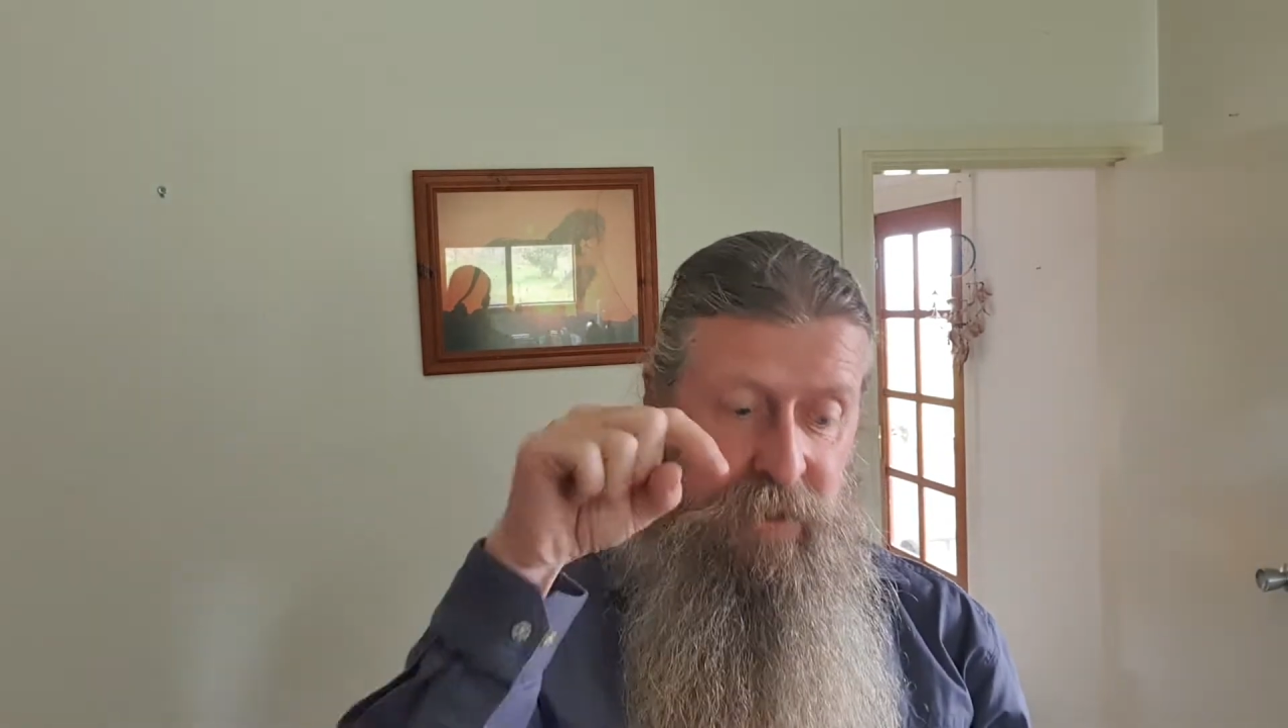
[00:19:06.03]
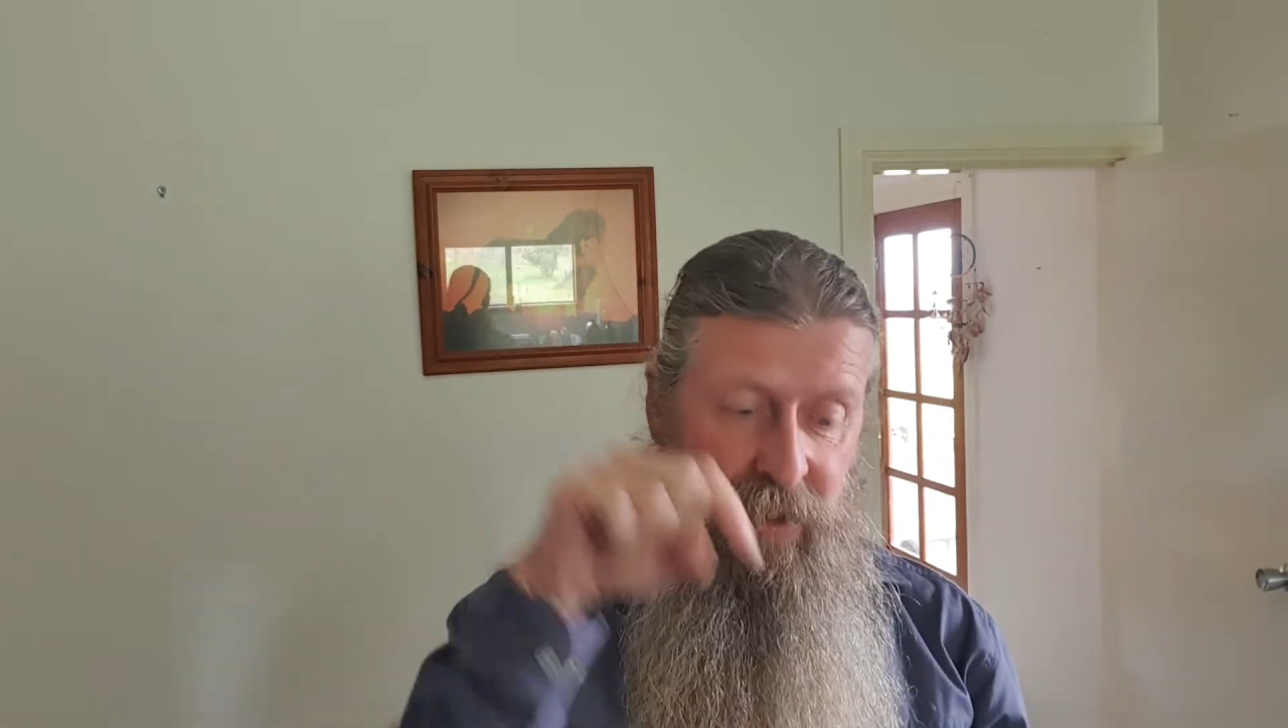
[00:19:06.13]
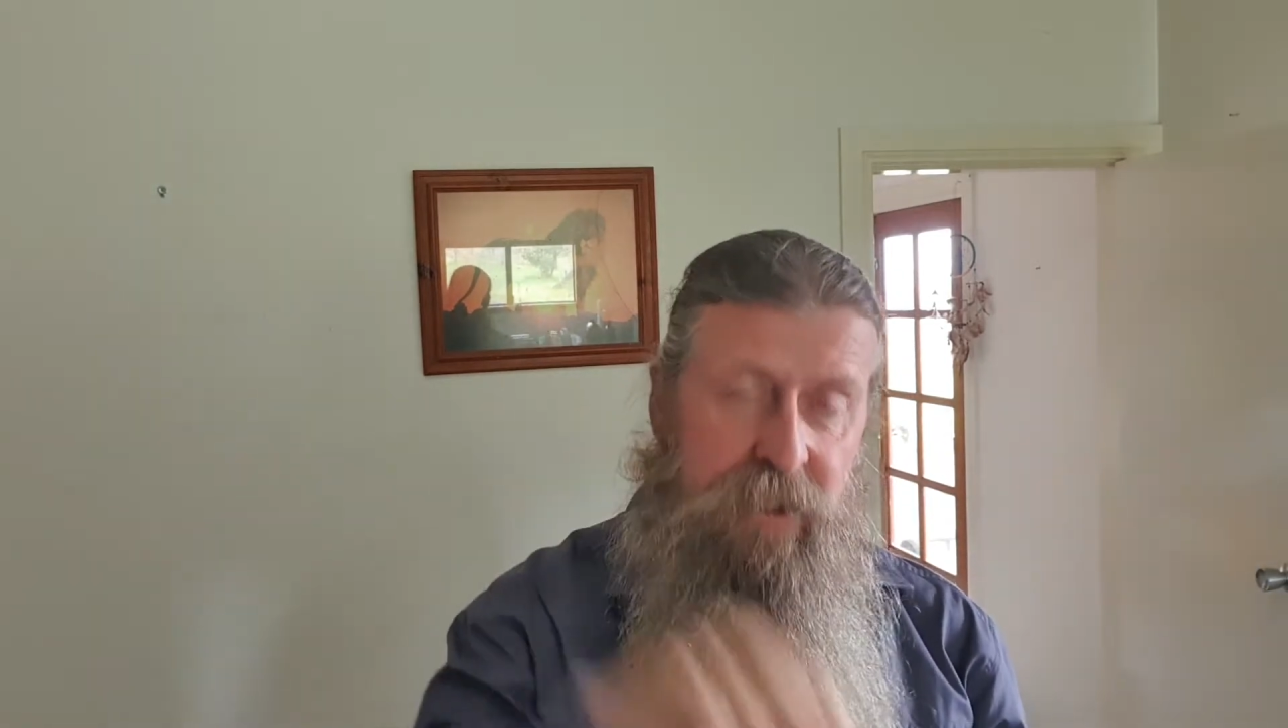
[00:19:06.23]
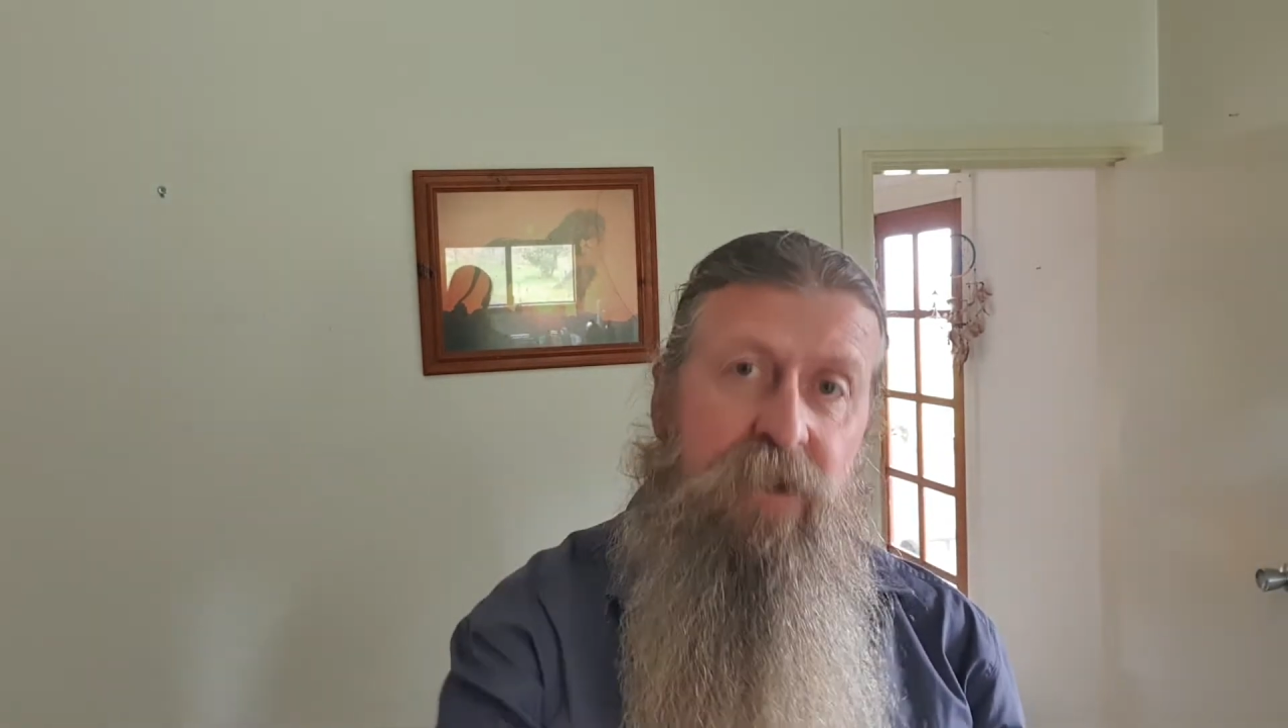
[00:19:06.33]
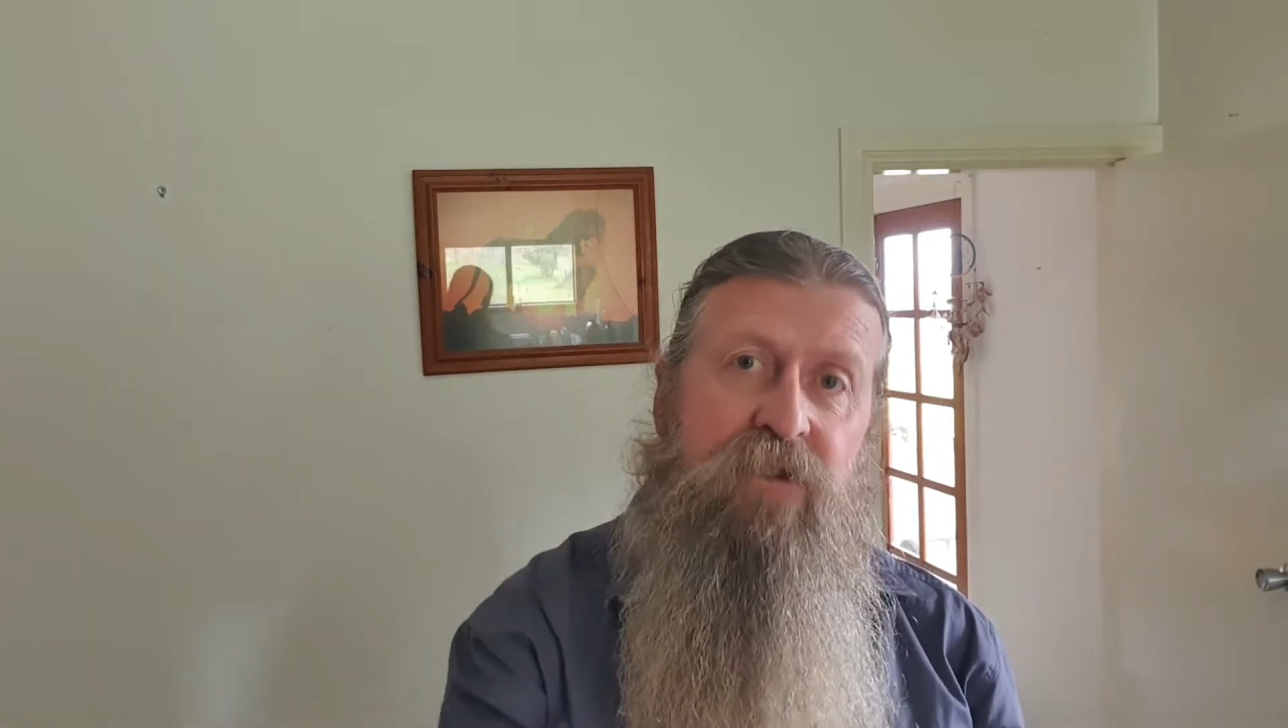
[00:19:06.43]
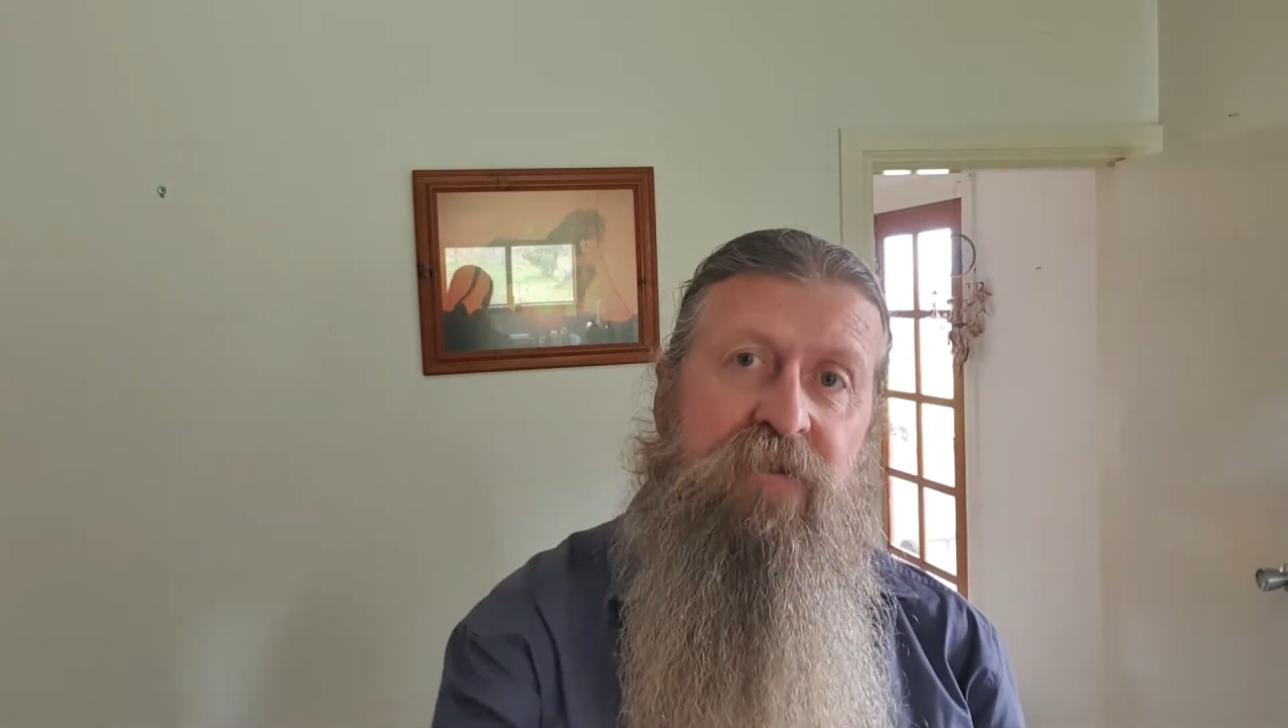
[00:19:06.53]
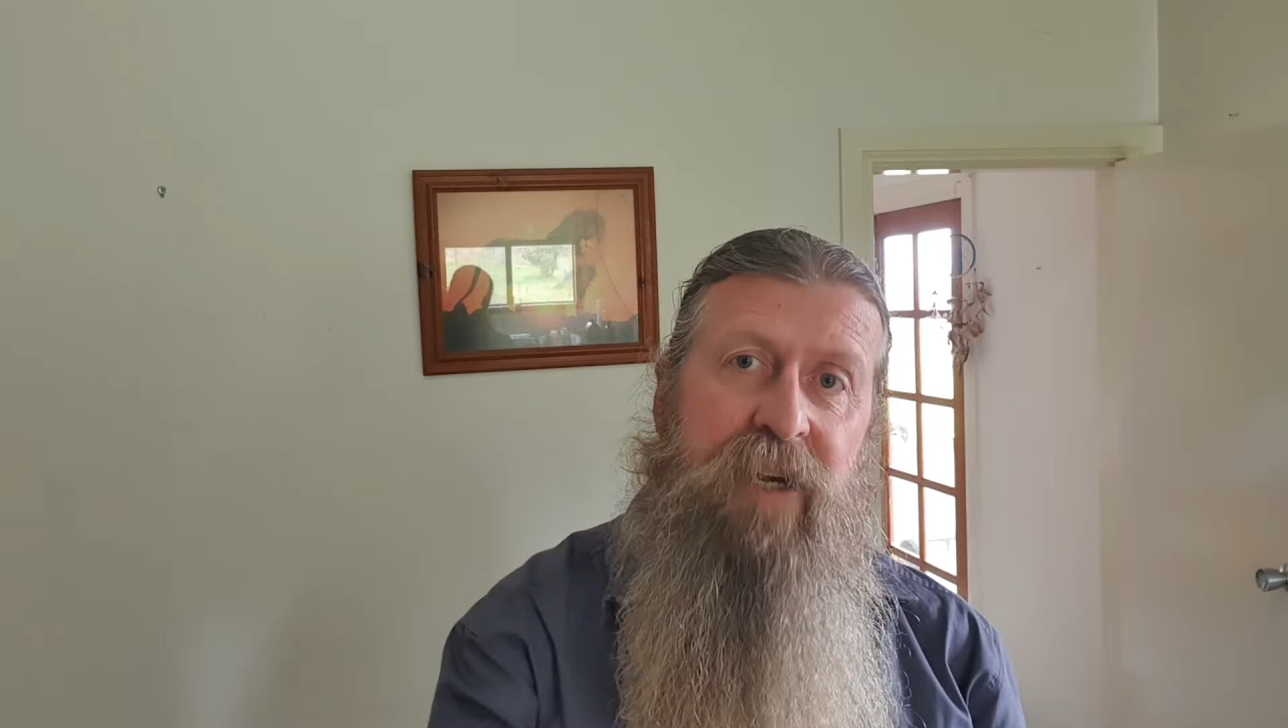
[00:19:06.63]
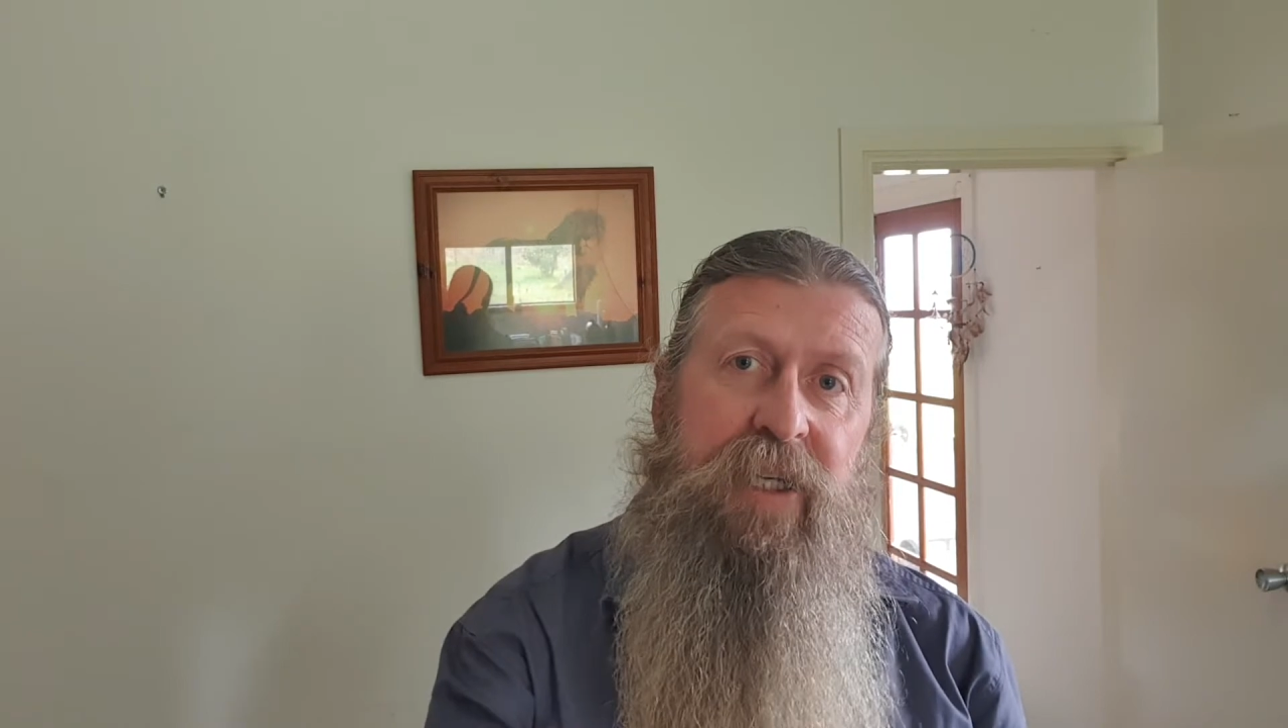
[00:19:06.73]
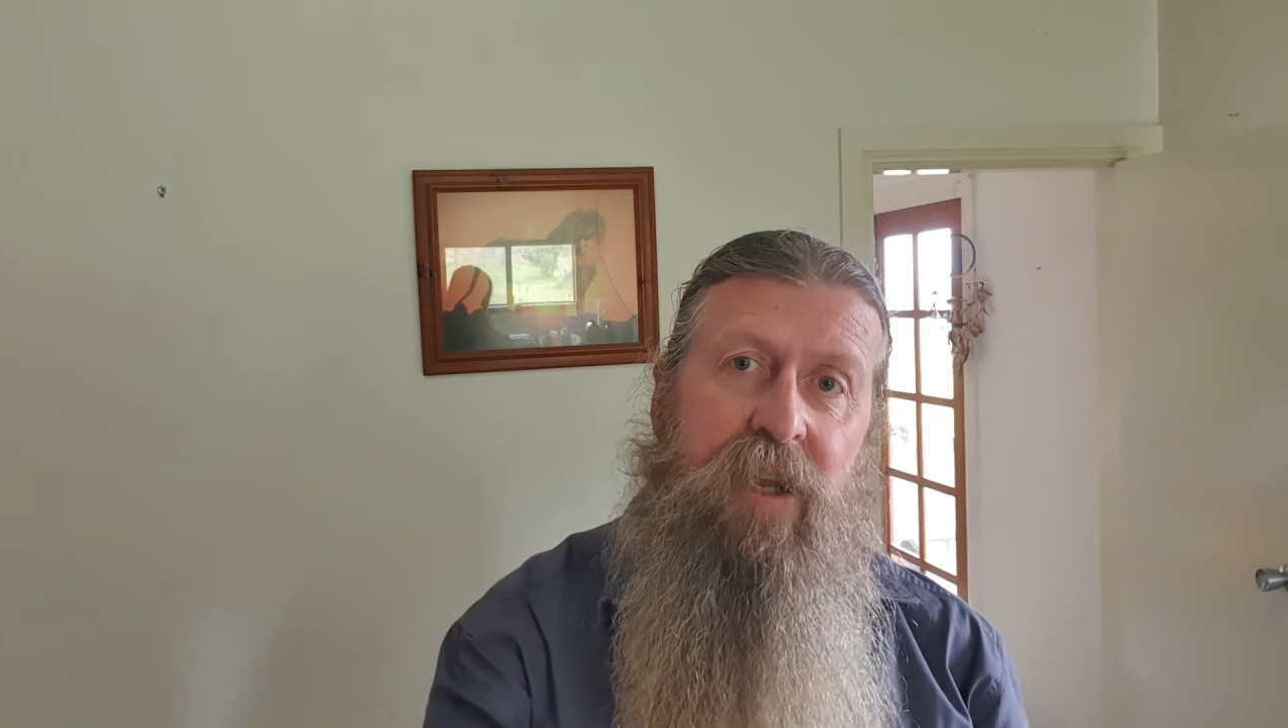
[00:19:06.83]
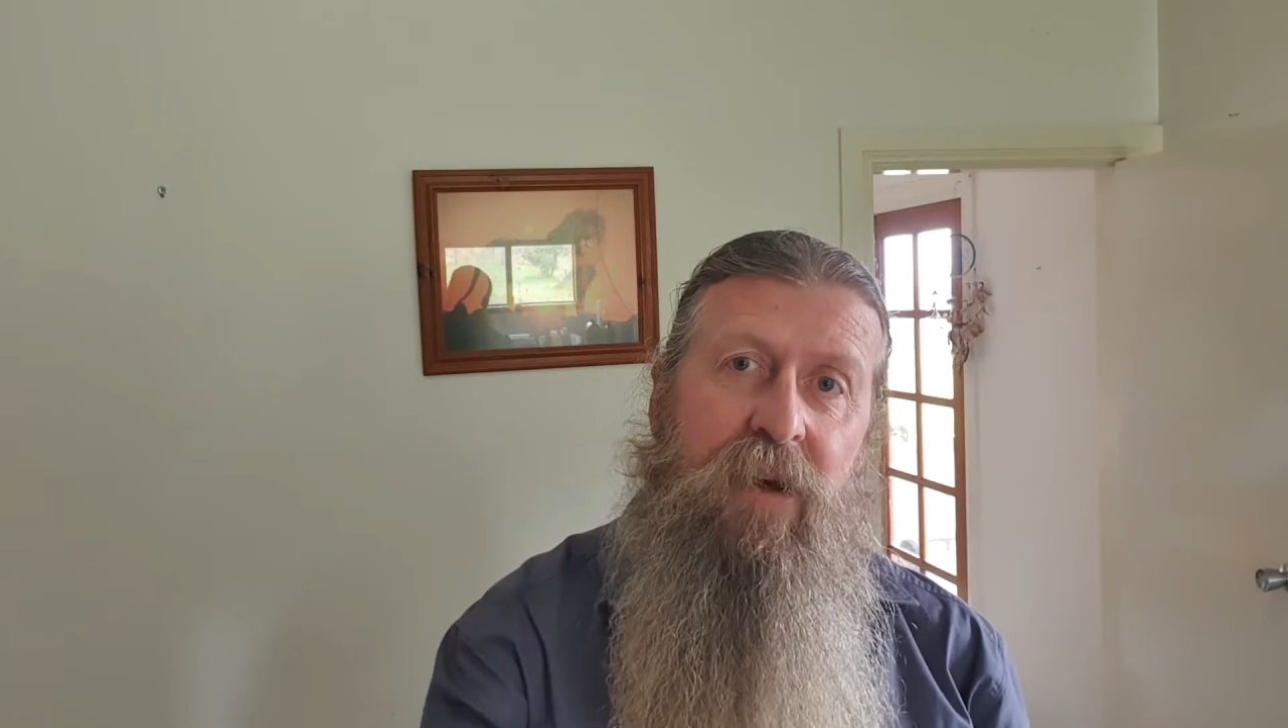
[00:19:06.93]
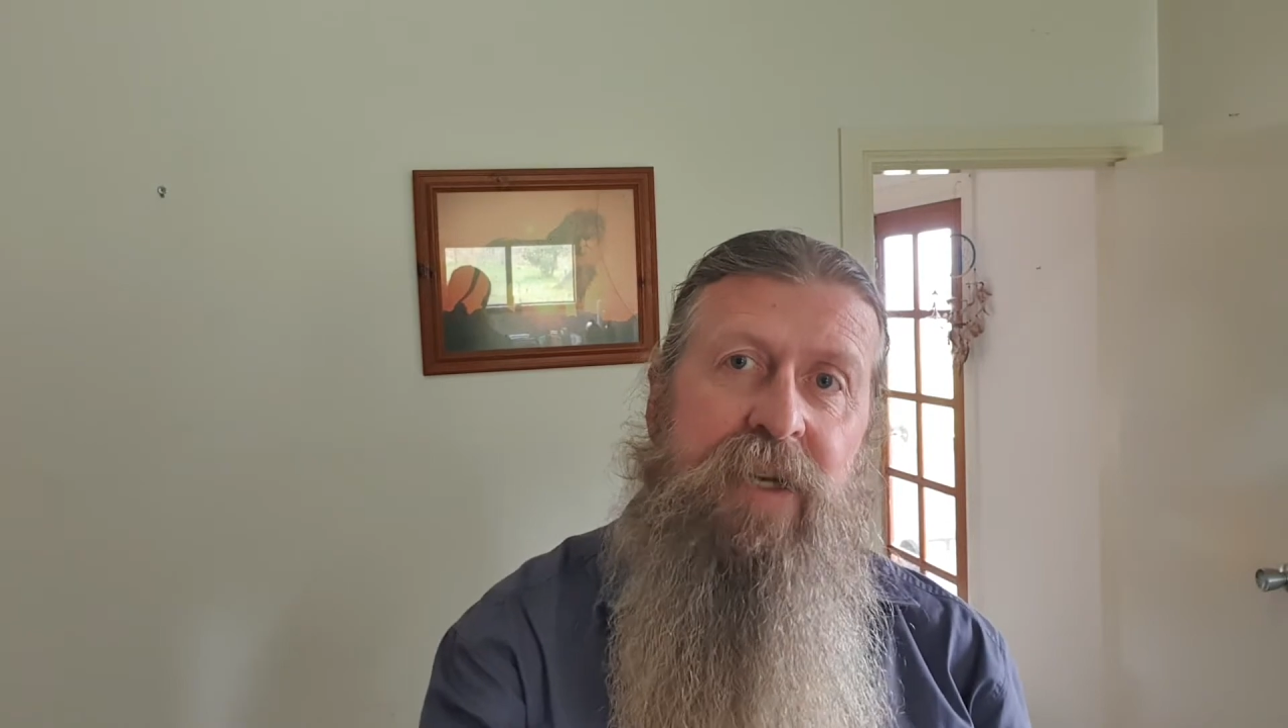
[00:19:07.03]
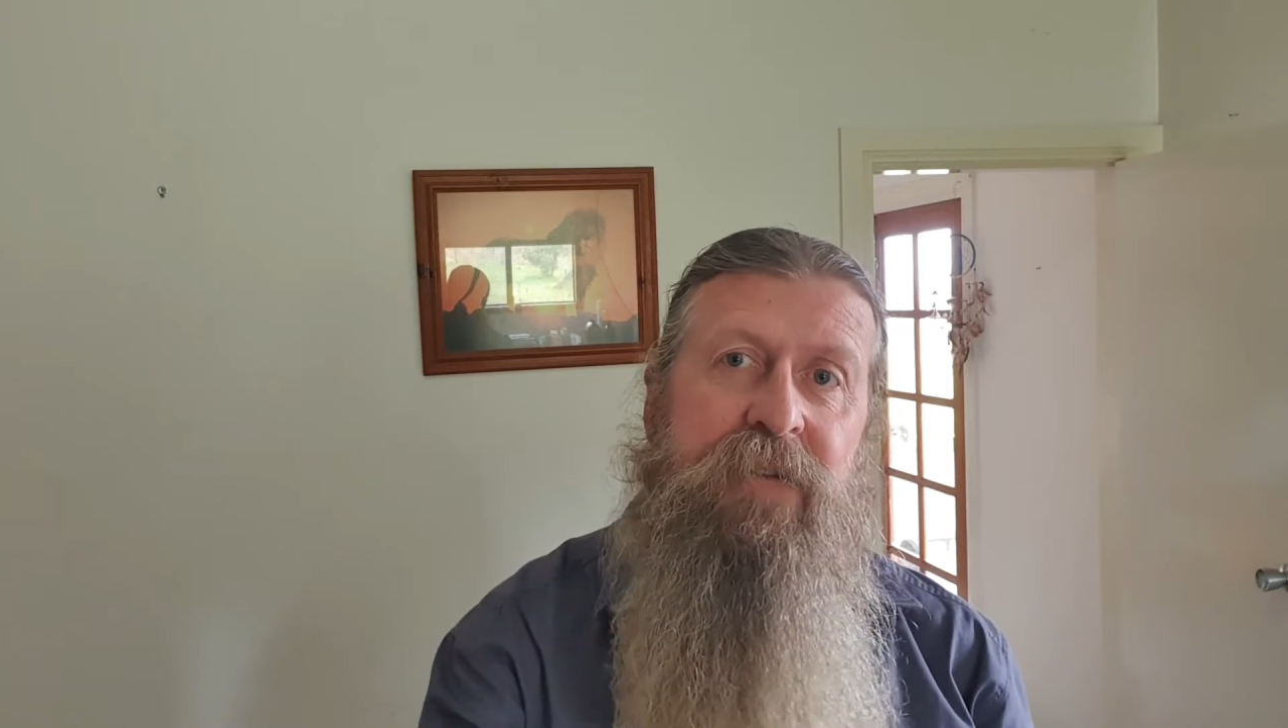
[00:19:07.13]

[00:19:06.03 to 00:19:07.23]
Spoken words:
in a direct line